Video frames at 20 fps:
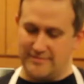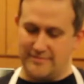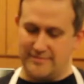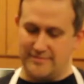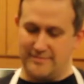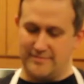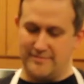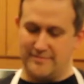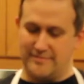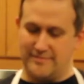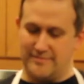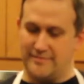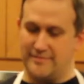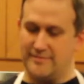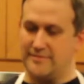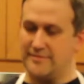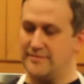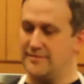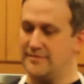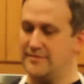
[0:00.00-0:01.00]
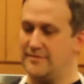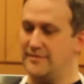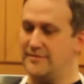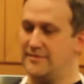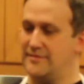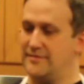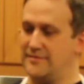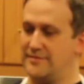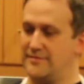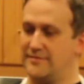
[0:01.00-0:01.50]

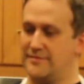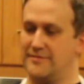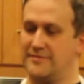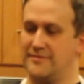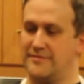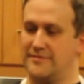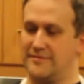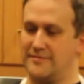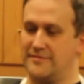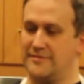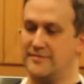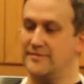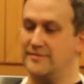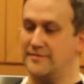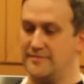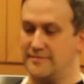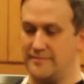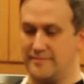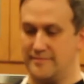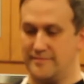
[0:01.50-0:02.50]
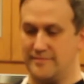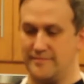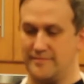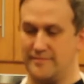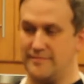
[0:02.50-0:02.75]
(silent)